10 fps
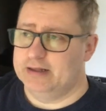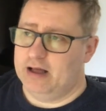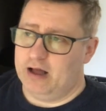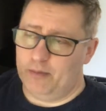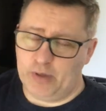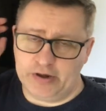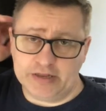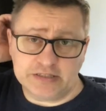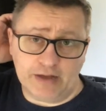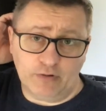I need
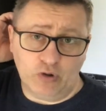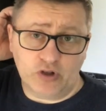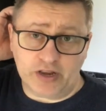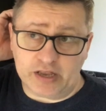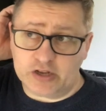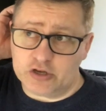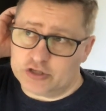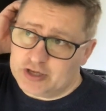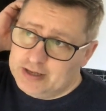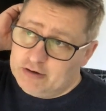to have a look at it
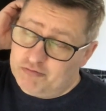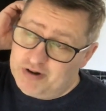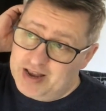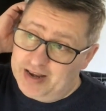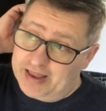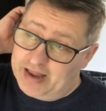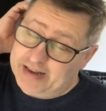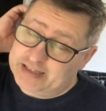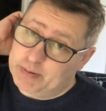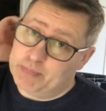because really I need
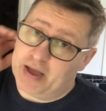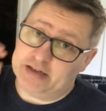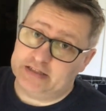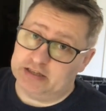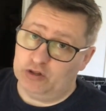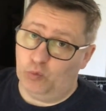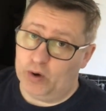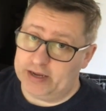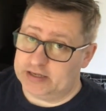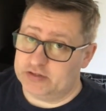to be painting the
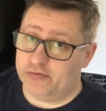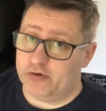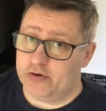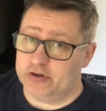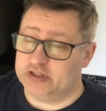wings first,